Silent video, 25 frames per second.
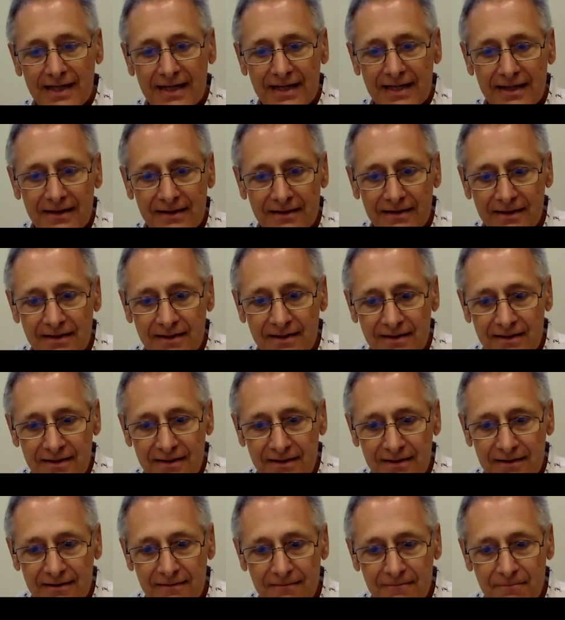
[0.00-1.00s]
can
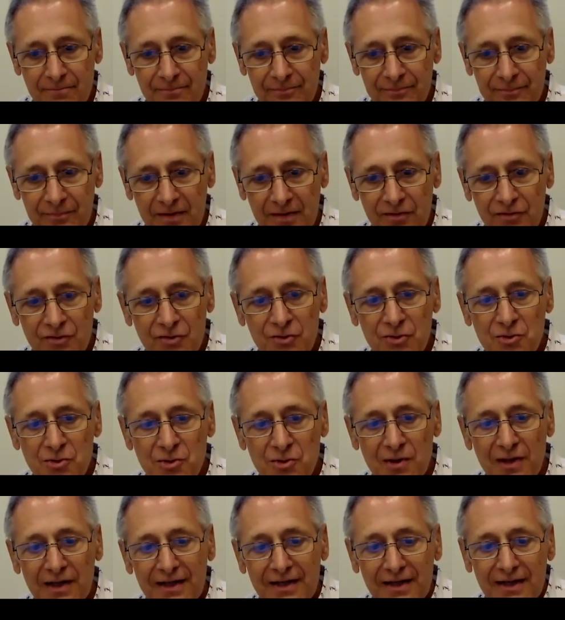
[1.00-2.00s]
uh,
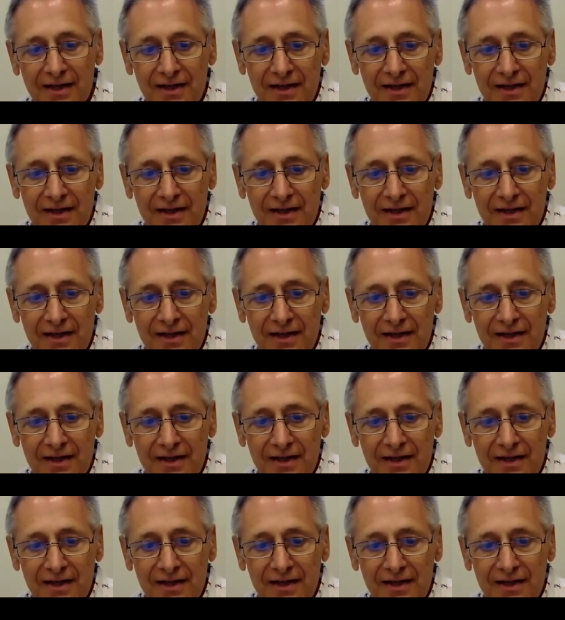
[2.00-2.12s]
do.